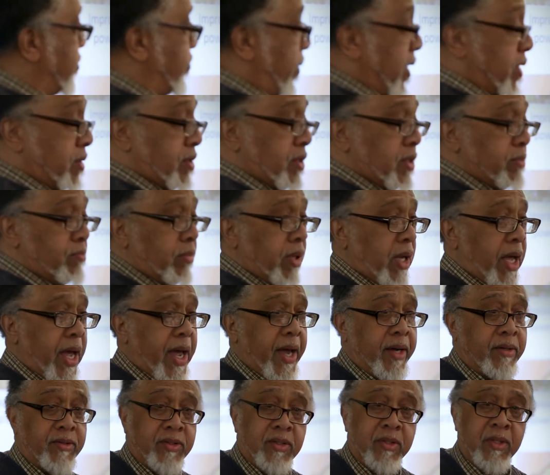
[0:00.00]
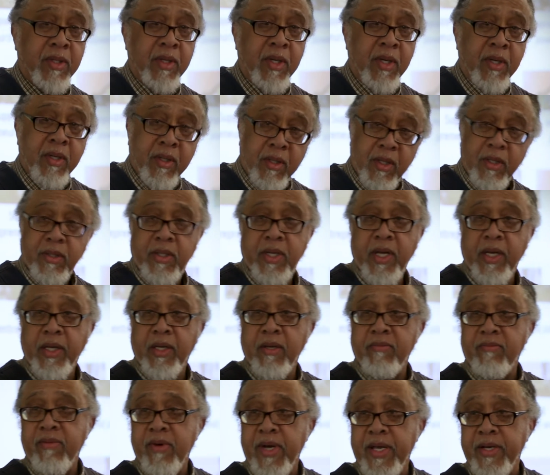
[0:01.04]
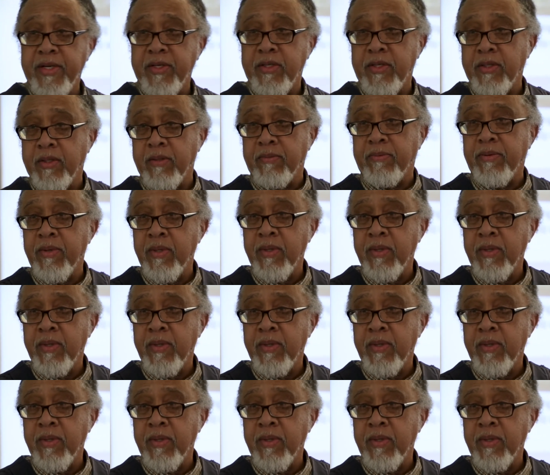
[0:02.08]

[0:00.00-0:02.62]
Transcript: especially blacks, could take advantage of.